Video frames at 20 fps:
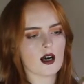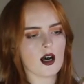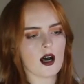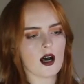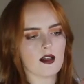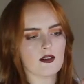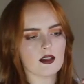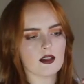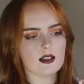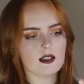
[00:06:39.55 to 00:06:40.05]

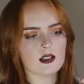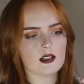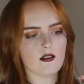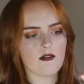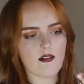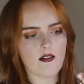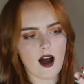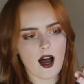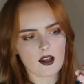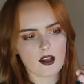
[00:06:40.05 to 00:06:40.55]
And this is the
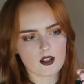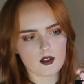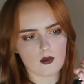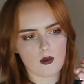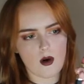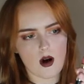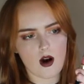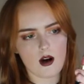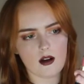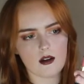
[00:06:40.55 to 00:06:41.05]
first
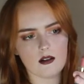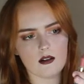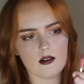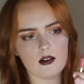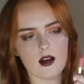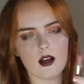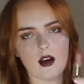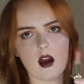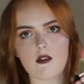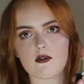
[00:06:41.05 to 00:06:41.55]
one,
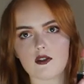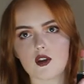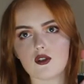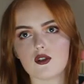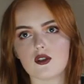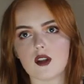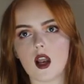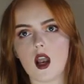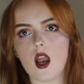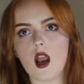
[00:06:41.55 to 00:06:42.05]
and I've
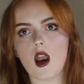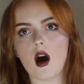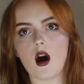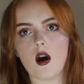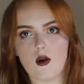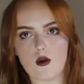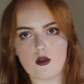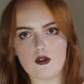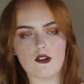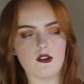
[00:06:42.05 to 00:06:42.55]
used it
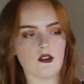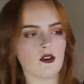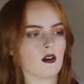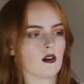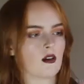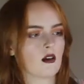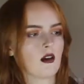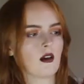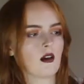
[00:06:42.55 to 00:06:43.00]
loads.